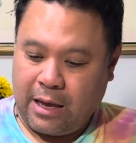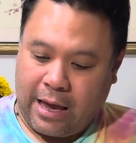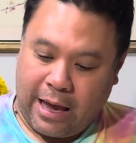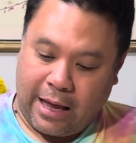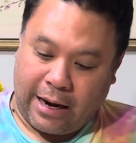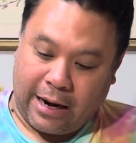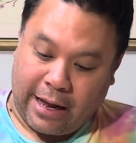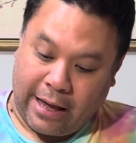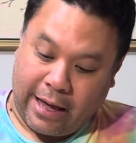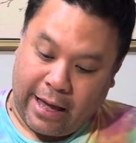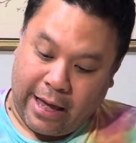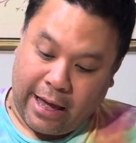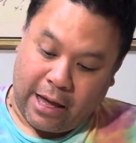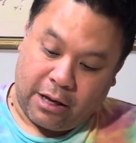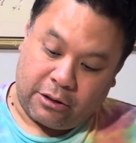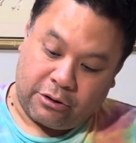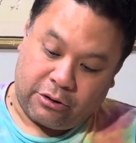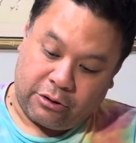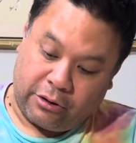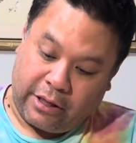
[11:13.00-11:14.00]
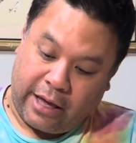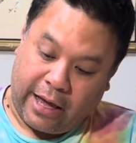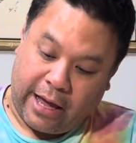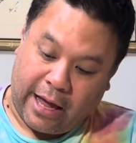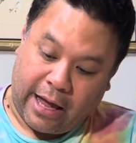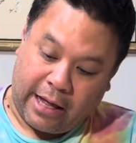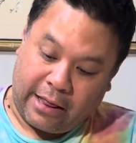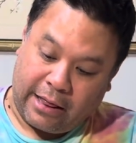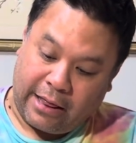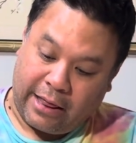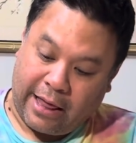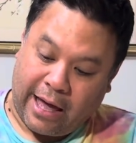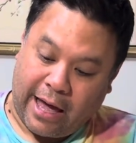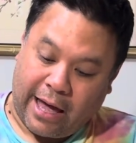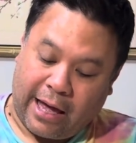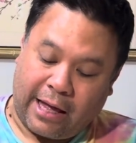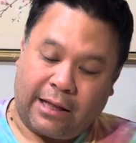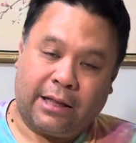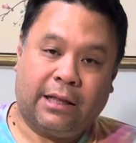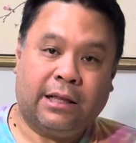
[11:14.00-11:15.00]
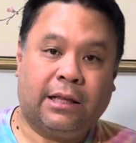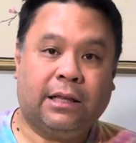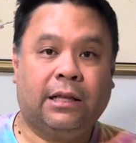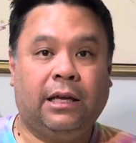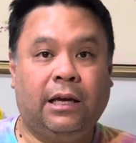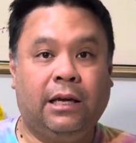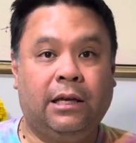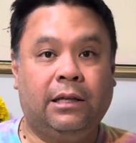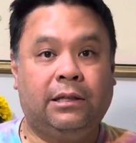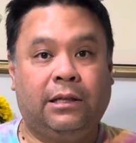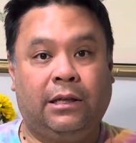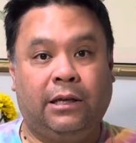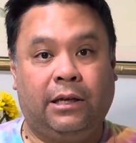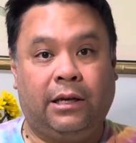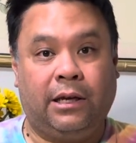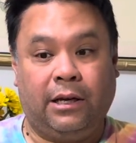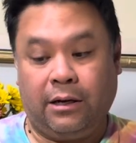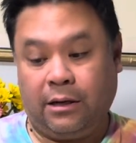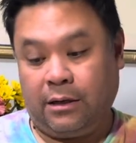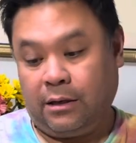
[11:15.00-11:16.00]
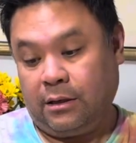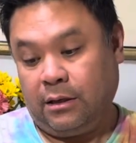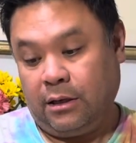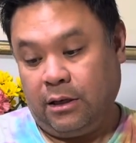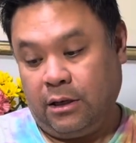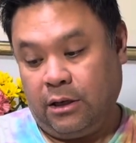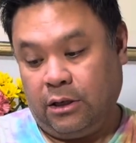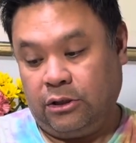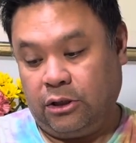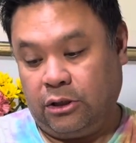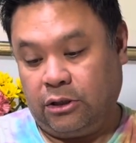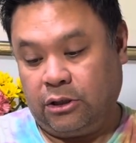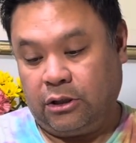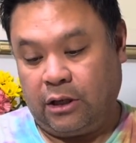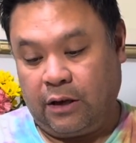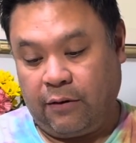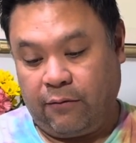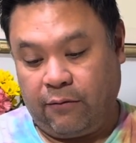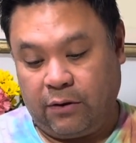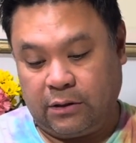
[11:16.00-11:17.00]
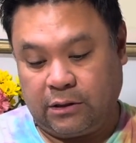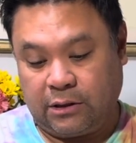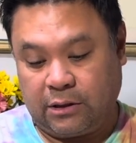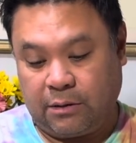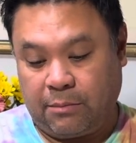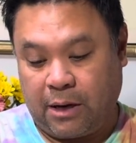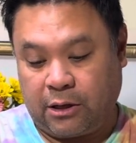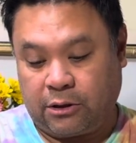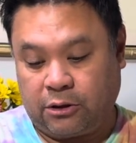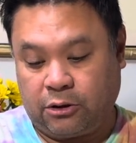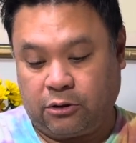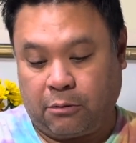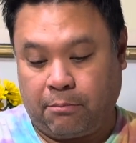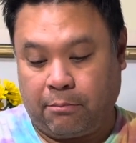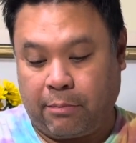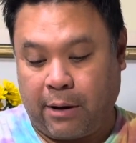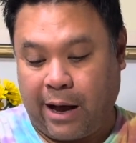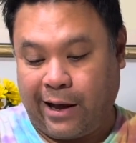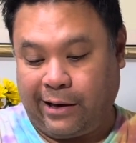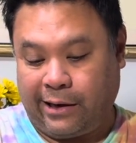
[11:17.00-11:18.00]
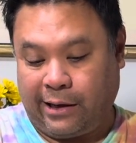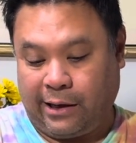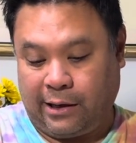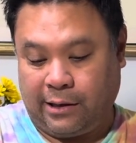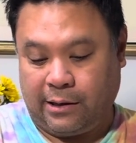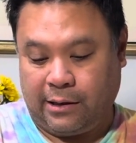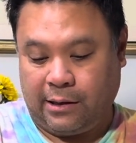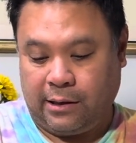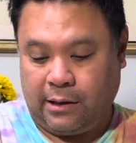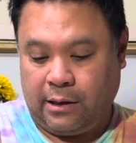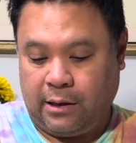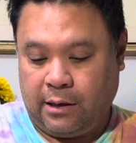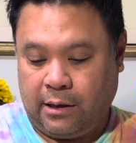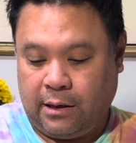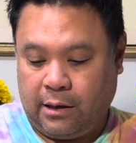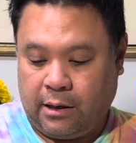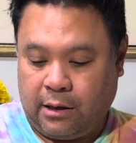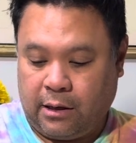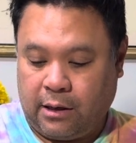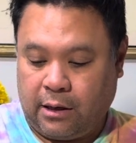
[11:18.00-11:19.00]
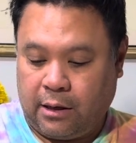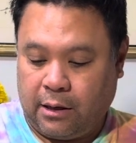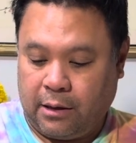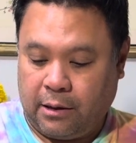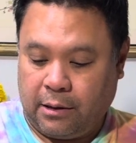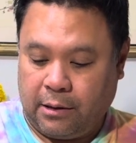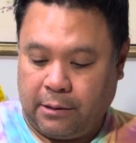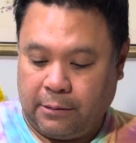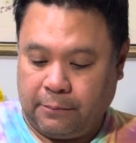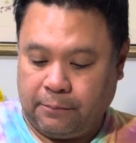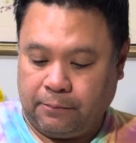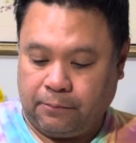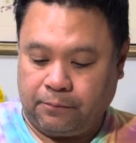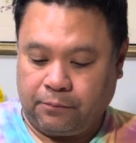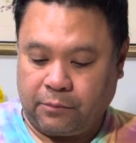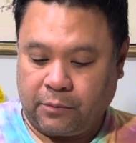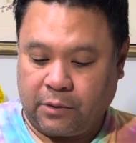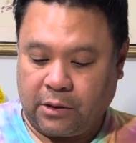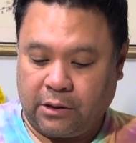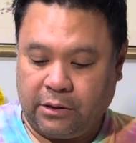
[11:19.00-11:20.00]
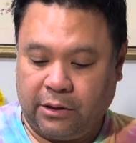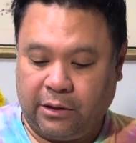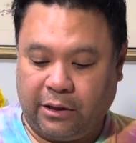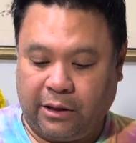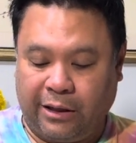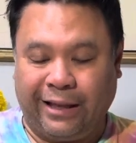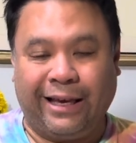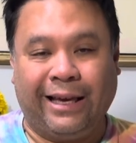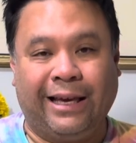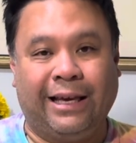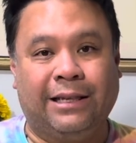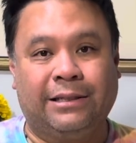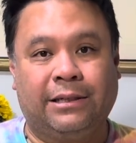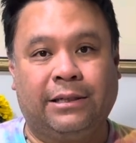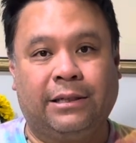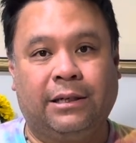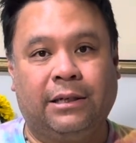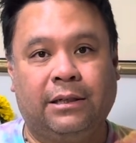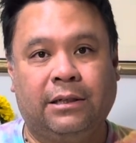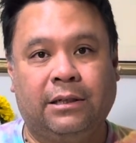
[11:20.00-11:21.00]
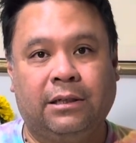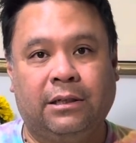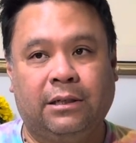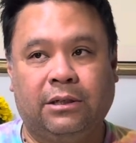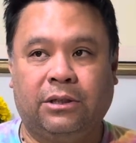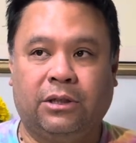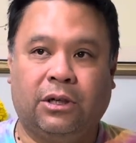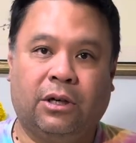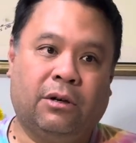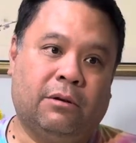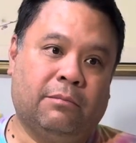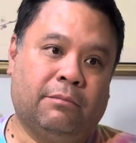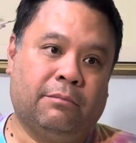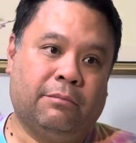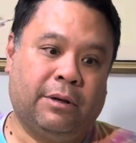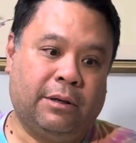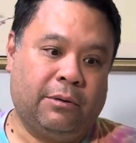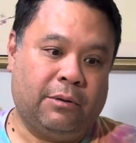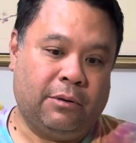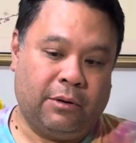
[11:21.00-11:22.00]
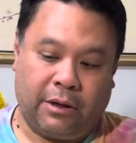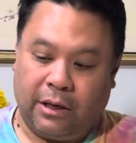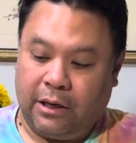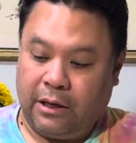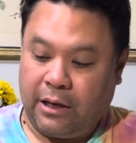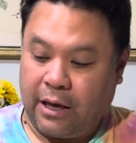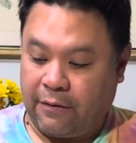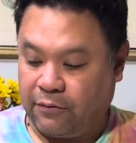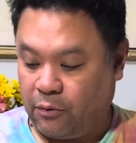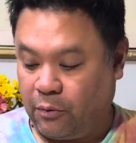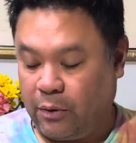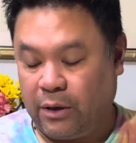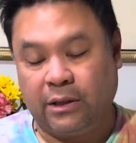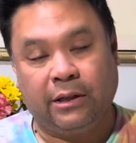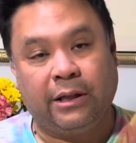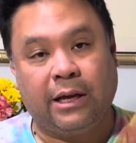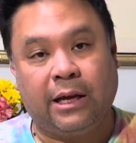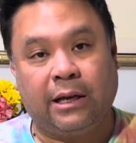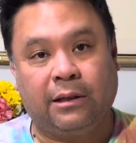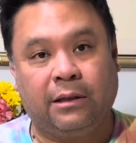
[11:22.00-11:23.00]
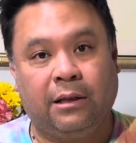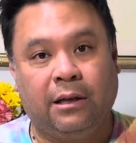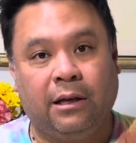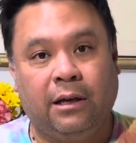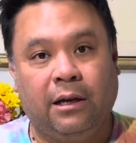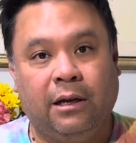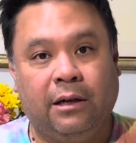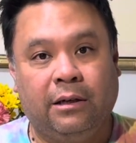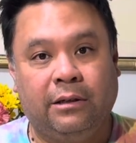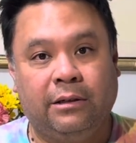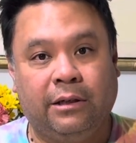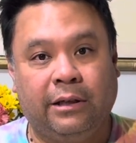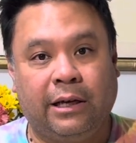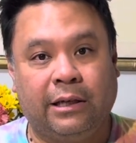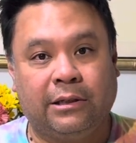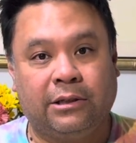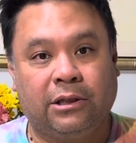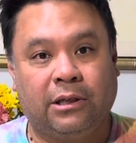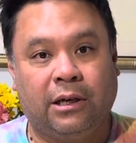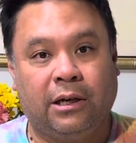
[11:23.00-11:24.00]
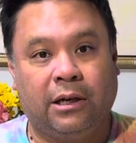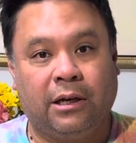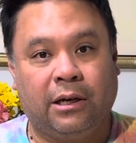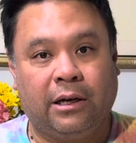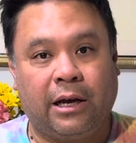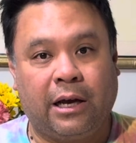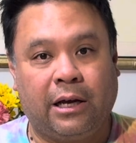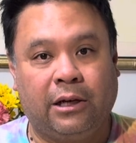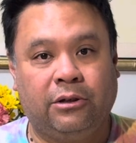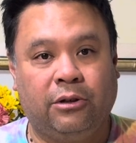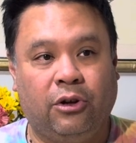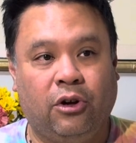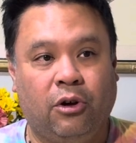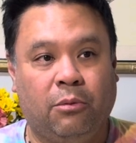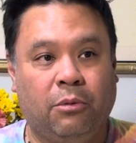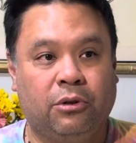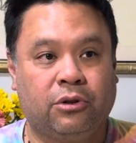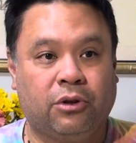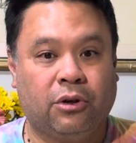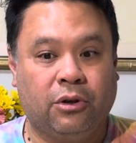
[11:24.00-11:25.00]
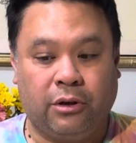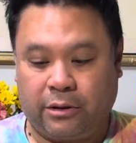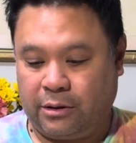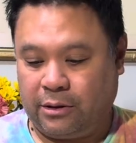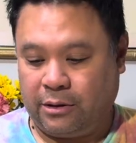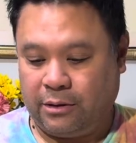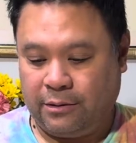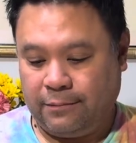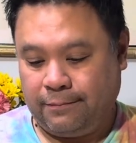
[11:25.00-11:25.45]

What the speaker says: and I actually add that into here just to give it some extra body to the glaze. So you have to wait till that's actually almost cooked.